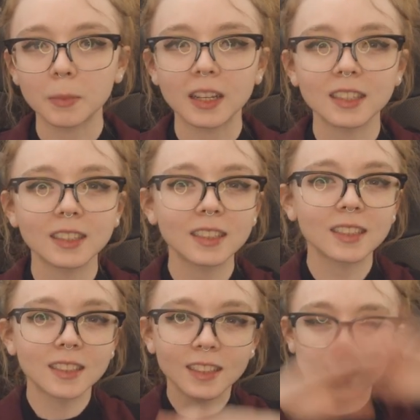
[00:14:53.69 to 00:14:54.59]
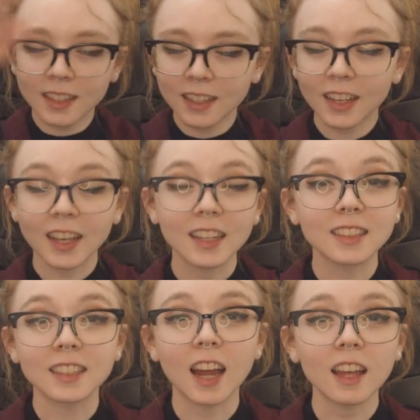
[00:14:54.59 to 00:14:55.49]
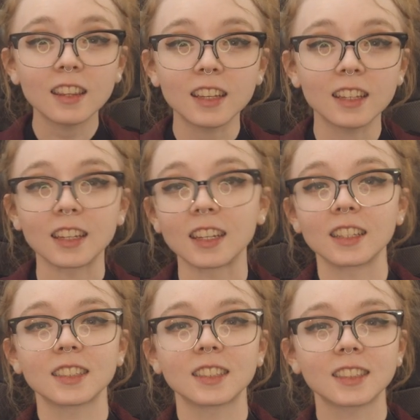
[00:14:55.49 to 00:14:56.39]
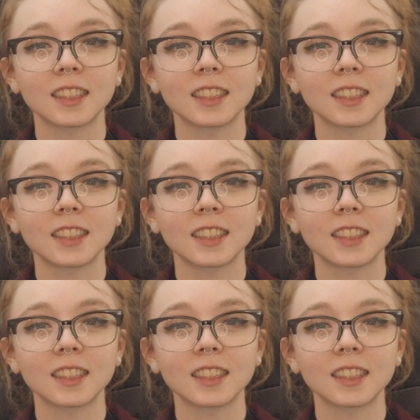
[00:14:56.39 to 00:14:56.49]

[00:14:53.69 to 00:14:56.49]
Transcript: because it's It's nothingness.